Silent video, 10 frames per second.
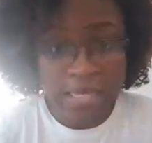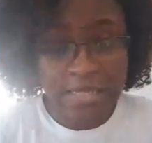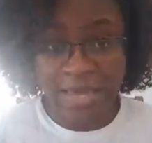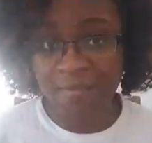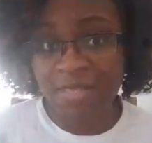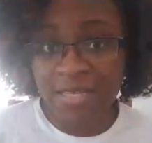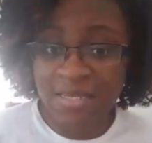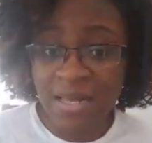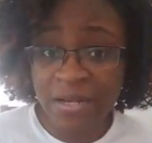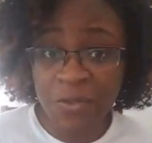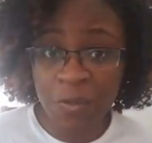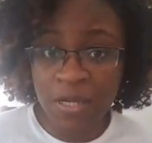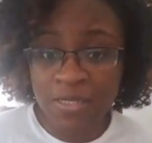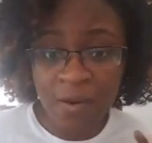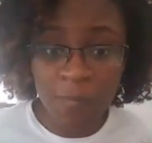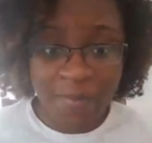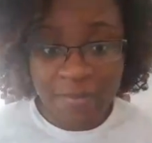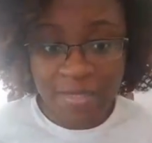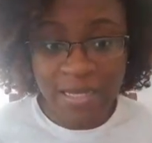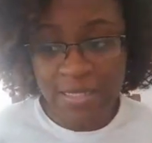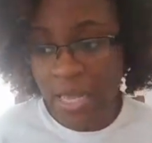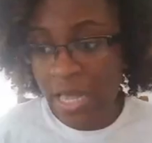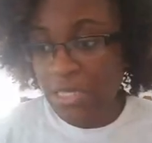Samsy Designs works on websites.